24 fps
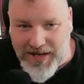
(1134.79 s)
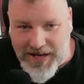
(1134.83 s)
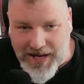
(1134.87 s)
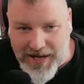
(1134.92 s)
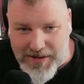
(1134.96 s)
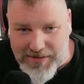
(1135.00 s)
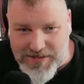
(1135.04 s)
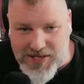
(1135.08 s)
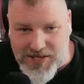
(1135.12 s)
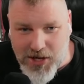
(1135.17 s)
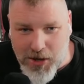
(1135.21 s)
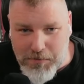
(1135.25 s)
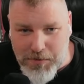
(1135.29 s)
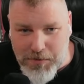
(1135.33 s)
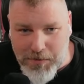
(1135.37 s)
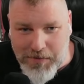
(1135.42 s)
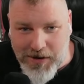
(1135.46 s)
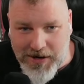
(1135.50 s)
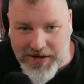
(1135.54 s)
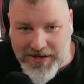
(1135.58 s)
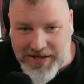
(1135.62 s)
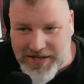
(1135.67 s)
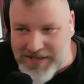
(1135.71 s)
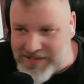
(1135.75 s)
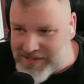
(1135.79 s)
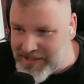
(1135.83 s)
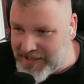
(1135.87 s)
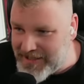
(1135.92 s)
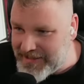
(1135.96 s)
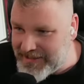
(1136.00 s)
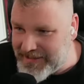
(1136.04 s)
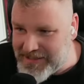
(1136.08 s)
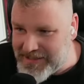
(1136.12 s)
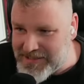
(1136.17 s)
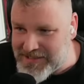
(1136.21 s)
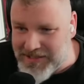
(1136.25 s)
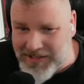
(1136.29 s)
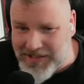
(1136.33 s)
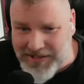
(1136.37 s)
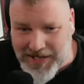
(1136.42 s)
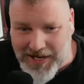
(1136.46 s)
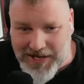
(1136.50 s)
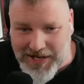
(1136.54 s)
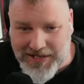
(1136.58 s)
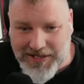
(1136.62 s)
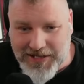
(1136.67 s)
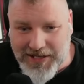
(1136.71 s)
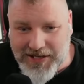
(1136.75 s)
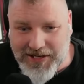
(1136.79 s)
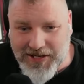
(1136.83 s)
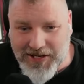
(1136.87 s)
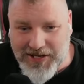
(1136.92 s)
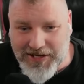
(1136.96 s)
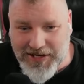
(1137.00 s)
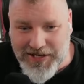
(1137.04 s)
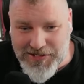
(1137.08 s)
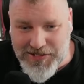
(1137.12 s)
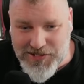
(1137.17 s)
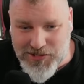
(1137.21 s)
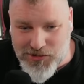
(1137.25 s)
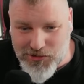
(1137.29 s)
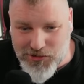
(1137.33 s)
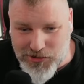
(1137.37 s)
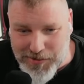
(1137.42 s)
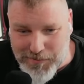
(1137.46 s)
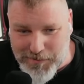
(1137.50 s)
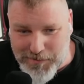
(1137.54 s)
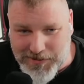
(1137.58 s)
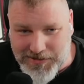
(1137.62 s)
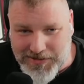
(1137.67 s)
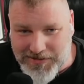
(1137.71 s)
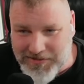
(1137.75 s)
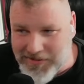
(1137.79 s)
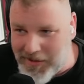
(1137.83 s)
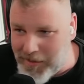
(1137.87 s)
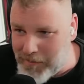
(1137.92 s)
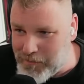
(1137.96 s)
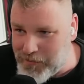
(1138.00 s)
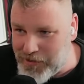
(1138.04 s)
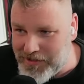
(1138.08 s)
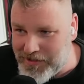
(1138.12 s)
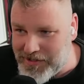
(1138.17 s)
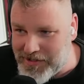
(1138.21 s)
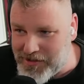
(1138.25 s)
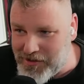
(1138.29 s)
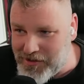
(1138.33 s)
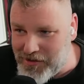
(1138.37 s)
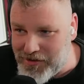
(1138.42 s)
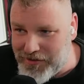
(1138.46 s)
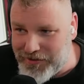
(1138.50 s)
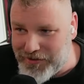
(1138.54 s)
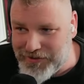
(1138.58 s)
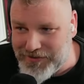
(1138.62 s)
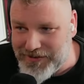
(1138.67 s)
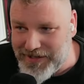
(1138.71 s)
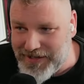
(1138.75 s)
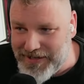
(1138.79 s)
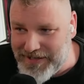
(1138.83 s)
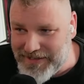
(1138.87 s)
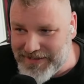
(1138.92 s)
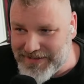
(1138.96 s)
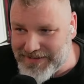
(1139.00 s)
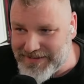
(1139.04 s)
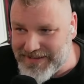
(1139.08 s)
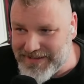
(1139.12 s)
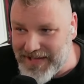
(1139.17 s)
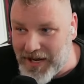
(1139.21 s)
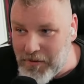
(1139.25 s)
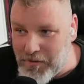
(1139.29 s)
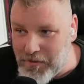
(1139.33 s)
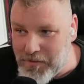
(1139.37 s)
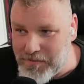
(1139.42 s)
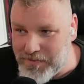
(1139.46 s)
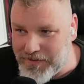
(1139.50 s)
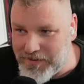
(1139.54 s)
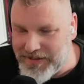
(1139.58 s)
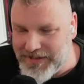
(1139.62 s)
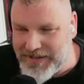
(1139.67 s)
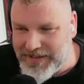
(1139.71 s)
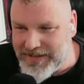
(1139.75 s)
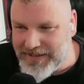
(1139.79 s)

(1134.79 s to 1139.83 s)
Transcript: A somber podcast like this, and I can't click on end stream at the top right hand corner to end it. That would be